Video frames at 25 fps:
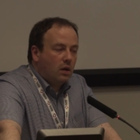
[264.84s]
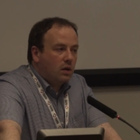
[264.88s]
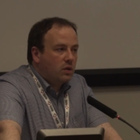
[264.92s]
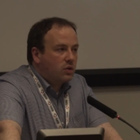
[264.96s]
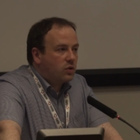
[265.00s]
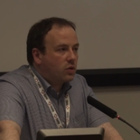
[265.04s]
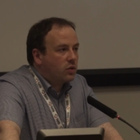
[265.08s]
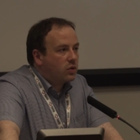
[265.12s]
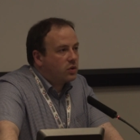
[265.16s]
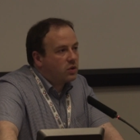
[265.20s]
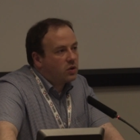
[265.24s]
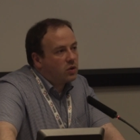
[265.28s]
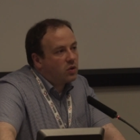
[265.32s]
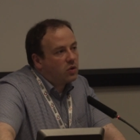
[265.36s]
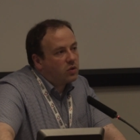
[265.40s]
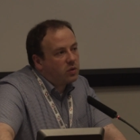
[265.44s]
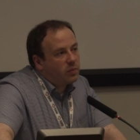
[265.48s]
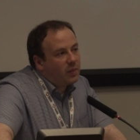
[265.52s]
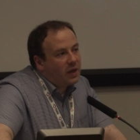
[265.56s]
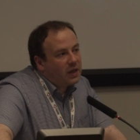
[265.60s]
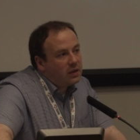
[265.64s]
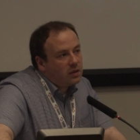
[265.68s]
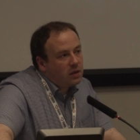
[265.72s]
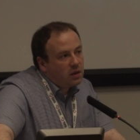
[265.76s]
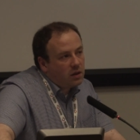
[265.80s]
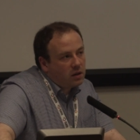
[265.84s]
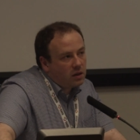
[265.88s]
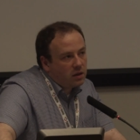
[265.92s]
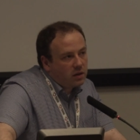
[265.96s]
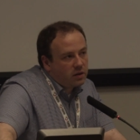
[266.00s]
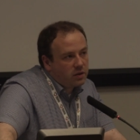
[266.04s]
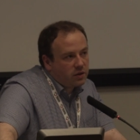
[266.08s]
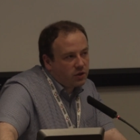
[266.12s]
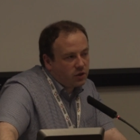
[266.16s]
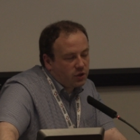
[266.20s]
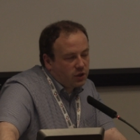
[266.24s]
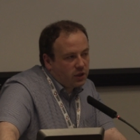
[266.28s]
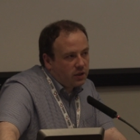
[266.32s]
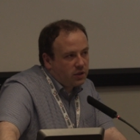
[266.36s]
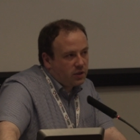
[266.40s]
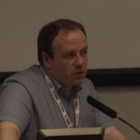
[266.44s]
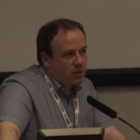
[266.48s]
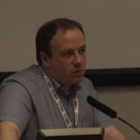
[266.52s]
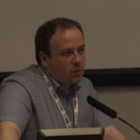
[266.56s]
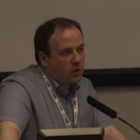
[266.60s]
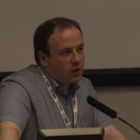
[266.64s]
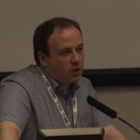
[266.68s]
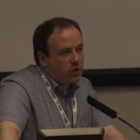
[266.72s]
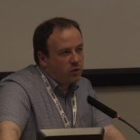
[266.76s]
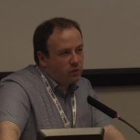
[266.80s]
So there's an automatic kind of
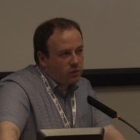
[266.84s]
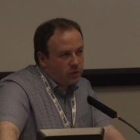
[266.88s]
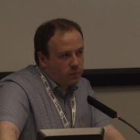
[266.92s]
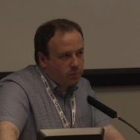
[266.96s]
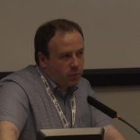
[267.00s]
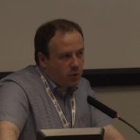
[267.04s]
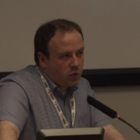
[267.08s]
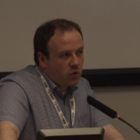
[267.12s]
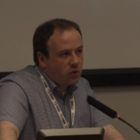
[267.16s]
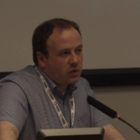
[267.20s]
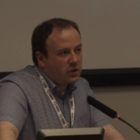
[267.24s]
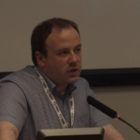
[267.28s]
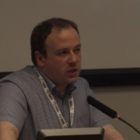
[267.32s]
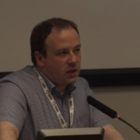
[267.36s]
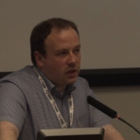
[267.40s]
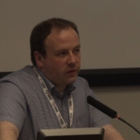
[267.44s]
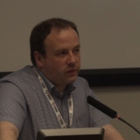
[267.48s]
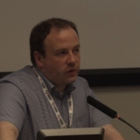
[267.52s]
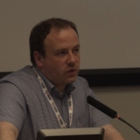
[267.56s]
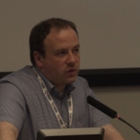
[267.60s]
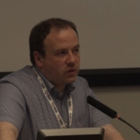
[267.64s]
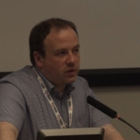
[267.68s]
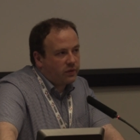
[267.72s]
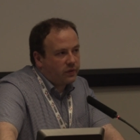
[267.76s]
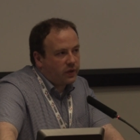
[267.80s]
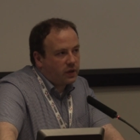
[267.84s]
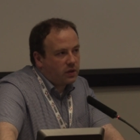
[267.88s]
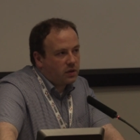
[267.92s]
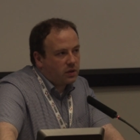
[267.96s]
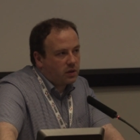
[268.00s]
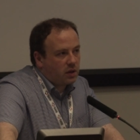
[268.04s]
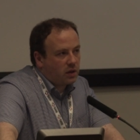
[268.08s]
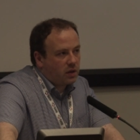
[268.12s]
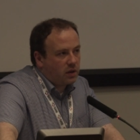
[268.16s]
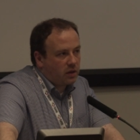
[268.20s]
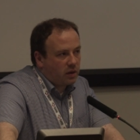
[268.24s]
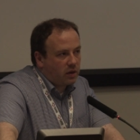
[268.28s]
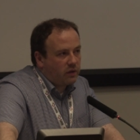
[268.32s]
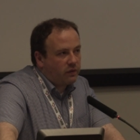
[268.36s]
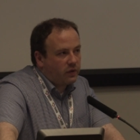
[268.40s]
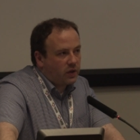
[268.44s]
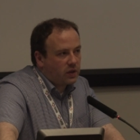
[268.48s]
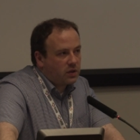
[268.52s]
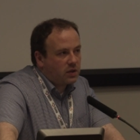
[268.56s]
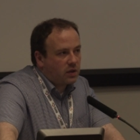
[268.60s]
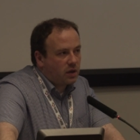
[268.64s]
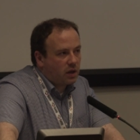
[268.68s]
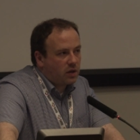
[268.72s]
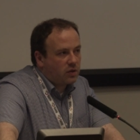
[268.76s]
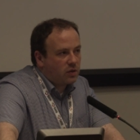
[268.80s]
suggestion when you report an adverse event that an
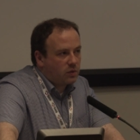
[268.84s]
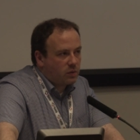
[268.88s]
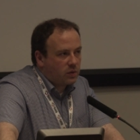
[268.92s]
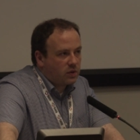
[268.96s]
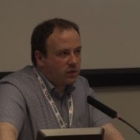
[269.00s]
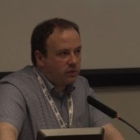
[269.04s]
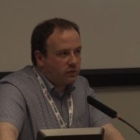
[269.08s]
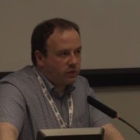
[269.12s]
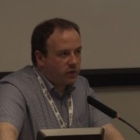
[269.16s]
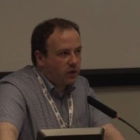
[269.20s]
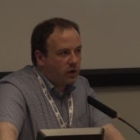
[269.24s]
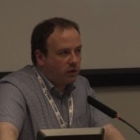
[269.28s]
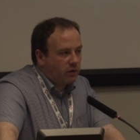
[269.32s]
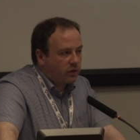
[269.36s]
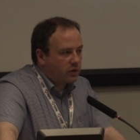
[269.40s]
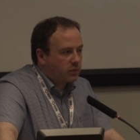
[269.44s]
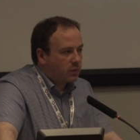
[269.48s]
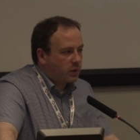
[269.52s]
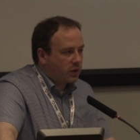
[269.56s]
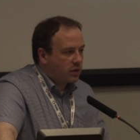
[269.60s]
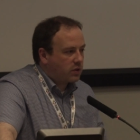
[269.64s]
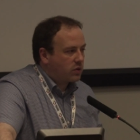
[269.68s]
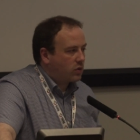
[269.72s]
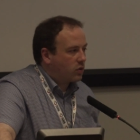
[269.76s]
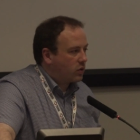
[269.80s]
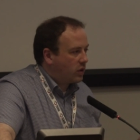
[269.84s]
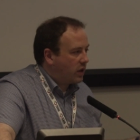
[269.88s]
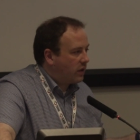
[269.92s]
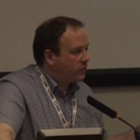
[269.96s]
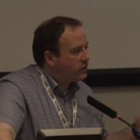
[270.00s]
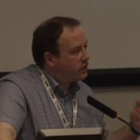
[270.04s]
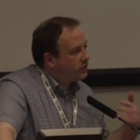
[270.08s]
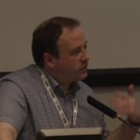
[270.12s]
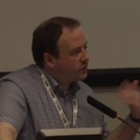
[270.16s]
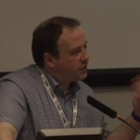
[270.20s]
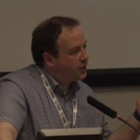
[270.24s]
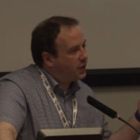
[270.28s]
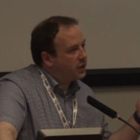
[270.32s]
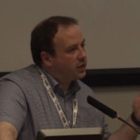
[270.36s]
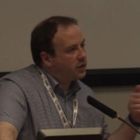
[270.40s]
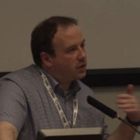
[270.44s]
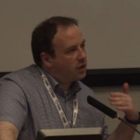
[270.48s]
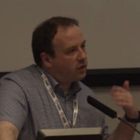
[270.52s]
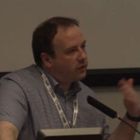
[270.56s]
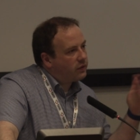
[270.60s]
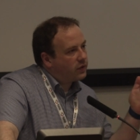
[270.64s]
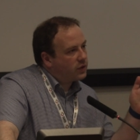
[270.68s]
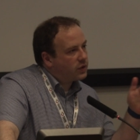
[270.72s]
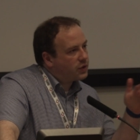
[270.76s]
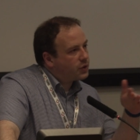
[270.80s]
investigator was involved because they're going to have signed
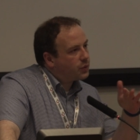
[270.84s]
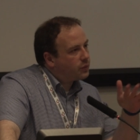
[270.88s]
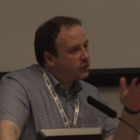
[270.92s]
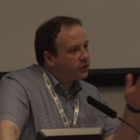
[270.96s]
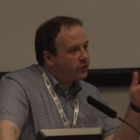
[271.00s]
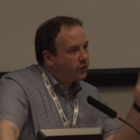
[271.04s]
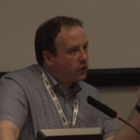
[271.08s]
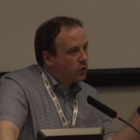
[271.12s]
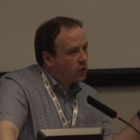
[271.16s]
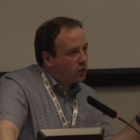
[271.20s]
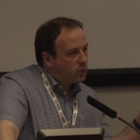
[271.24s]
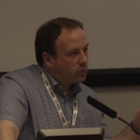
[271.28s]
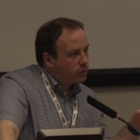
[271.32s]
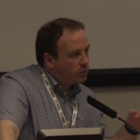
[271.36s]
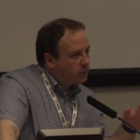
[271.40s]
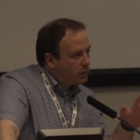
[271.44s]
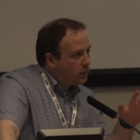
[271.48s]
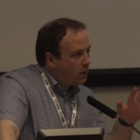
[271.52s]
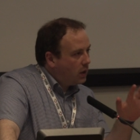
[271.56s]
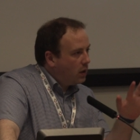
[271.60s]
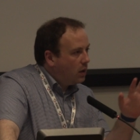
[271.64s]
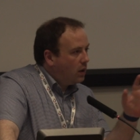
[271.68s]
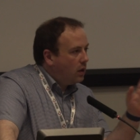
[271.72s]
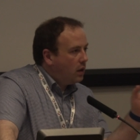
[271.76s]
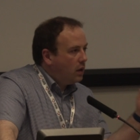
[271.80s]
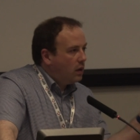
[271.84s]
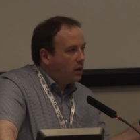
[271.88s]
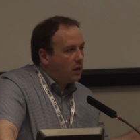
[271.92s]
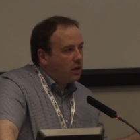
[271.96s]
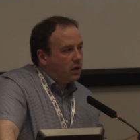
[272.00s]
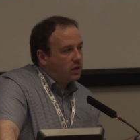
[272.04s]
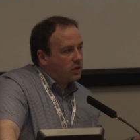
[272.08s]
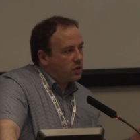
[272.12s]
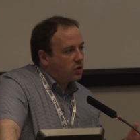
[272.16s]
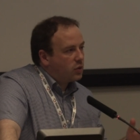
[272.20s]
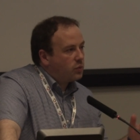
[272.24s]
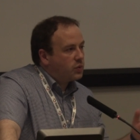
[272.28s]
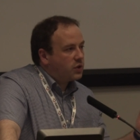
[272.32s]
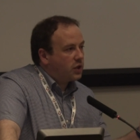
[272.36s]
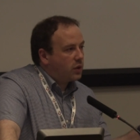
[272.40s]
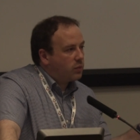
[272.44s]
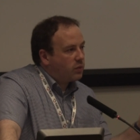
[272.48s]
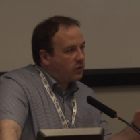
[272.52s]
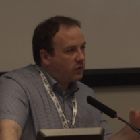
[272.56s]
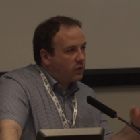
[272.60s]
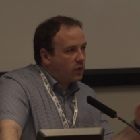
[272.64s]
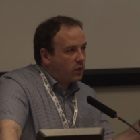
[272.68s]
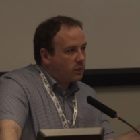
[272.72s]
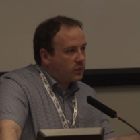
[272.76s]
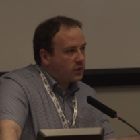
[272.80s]
off on some form, in some shape
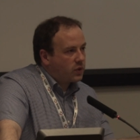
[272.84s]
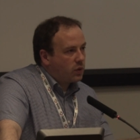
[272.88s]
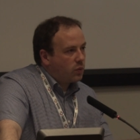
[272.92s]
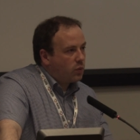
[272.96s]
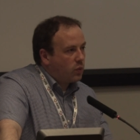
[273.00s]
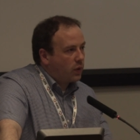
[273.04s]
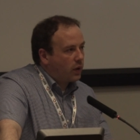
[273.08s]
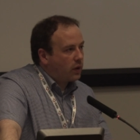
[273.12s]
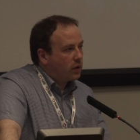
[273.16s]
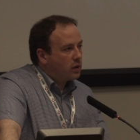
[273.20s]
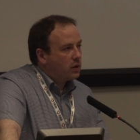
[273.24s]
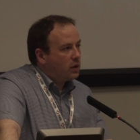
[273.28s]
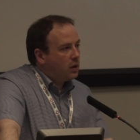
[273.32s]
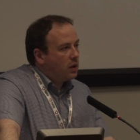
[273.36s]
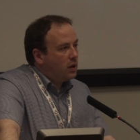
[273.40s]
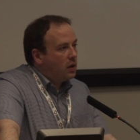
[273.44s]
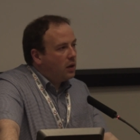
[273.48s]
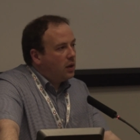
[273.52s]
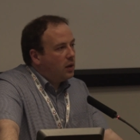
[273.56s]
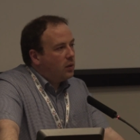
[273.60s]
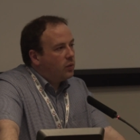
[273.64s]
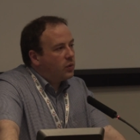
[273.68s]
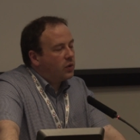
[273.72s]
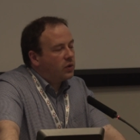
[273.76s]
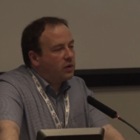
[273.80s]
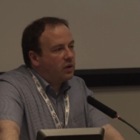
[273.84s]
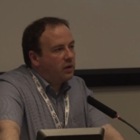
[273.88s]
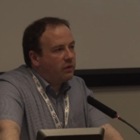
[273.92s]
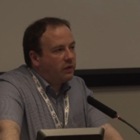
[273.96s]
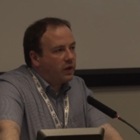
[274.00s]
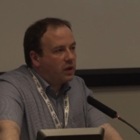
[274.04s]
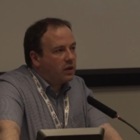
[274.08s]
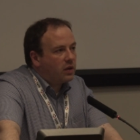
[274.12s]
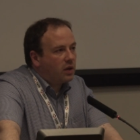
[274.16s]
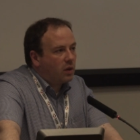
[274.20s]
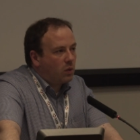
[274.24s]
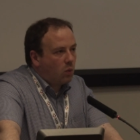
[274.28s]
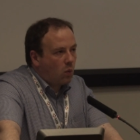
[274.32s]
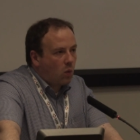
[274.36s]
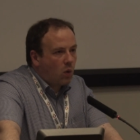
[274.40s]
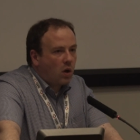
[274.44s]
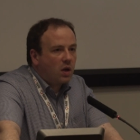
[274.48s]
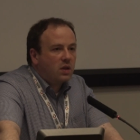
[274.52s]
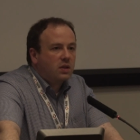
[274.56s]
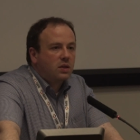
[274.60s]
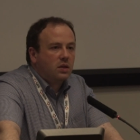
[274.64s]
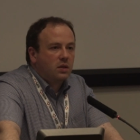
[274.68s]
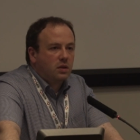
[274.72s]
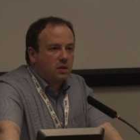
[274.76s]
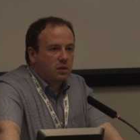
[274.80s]
or form somewhere. But the event that
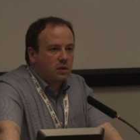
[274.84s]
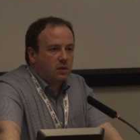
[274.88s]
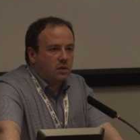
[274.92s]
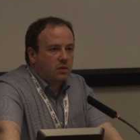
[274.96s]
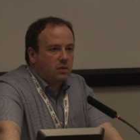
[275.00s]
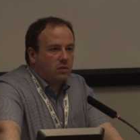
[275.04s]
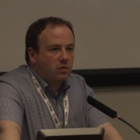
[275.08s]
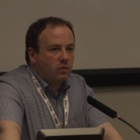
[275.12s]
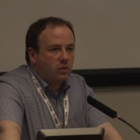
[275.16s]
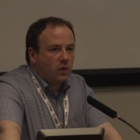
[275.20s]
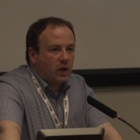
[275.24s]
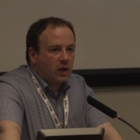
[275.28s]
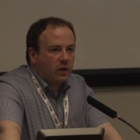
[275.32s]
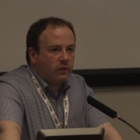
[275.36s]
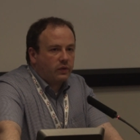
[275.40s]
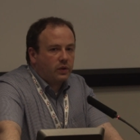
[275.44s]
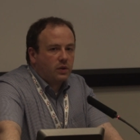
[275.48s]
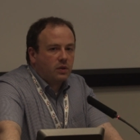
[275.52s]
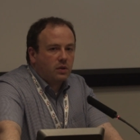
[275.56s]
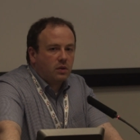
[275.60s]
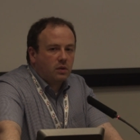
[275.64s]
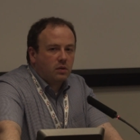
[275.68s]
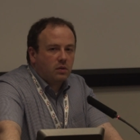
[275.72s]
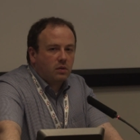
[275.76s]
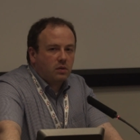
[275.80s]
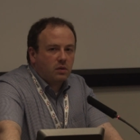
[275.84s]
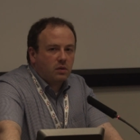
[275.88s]
wasn't relevant,